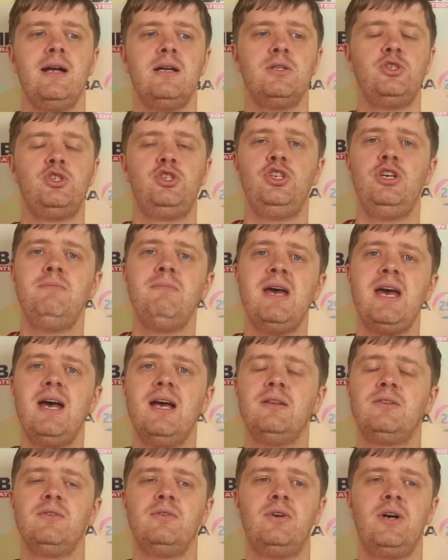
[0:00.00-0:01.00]

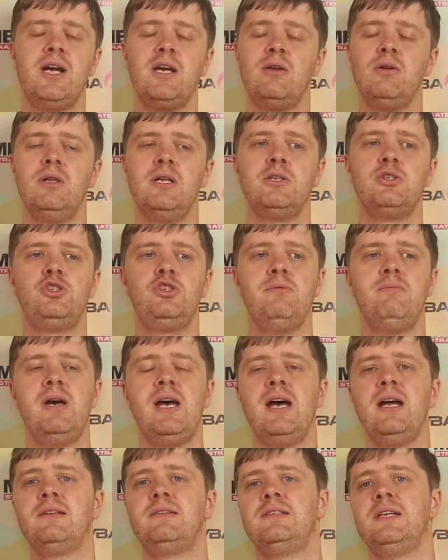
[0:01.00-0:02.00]
GMAT, regular
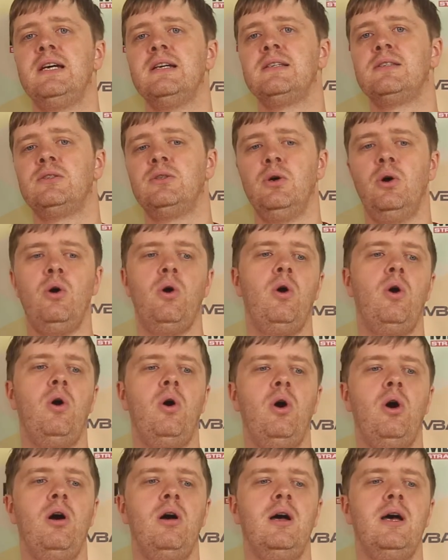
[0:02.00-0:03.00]
GMAT test
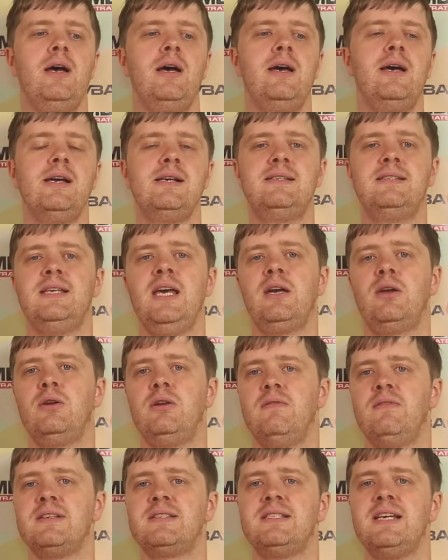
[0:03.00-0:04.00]
or
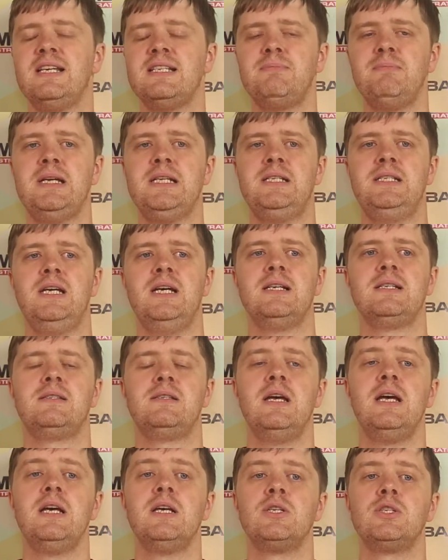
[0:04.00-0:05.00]
executive assessment
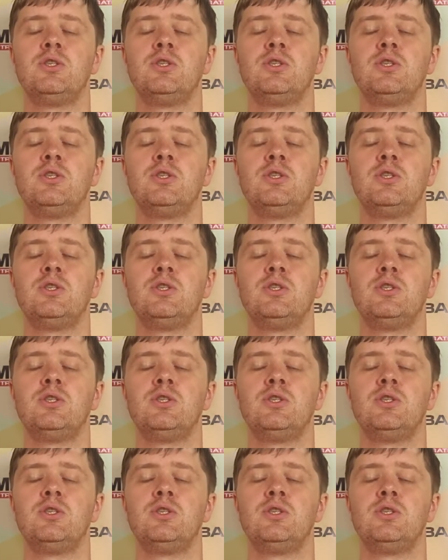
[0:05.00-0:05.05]
test.